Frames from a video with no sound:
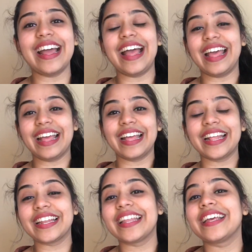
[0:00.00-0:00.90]

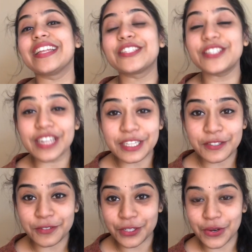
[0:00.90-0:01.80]
and in today's
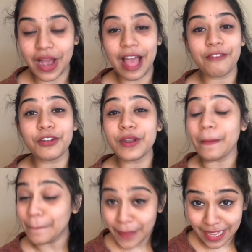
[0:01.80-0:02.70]
video I have an
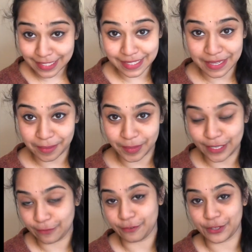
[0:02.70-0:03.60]
amazing
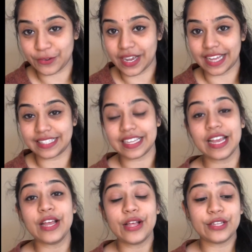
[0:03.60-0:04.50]
update for you guys.
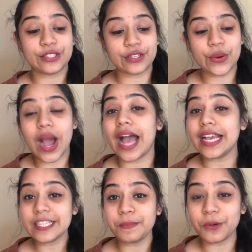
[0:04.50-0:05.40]
So
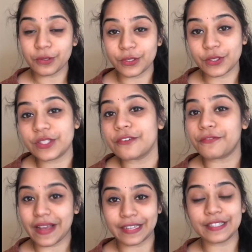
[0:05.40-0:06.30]
I spoke to the
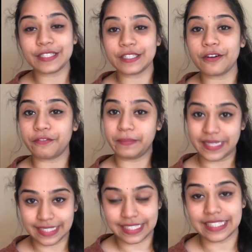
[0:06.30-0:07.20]
Faculty of
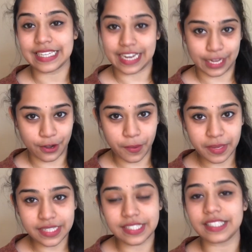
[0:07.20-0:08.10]
Business and
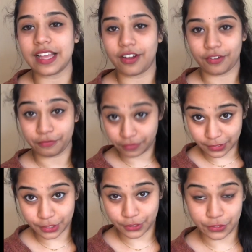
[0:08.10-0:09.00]
Economics of
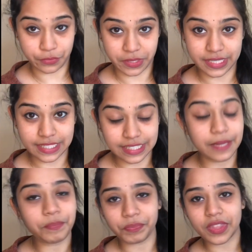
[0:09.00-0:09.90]
Vilnius
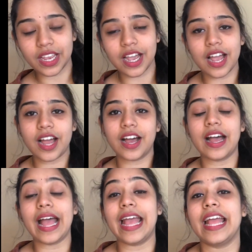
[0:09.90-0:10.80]
University
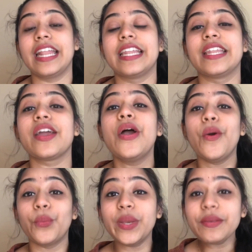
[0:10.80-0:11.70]
and
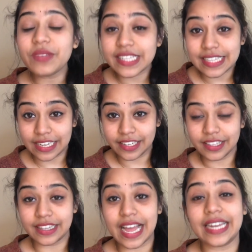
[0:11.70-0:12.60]
we've decided
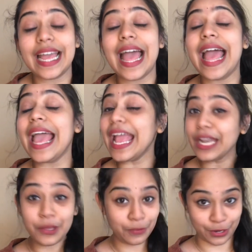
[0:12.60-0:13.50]
that
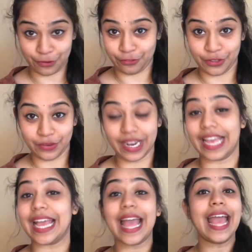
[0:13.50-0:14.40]
any one of you,
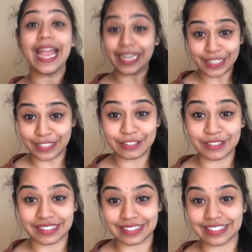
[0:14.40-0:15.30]
like any
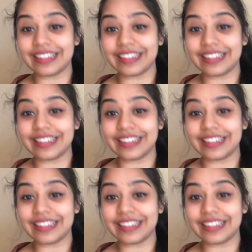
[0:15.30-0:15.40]
student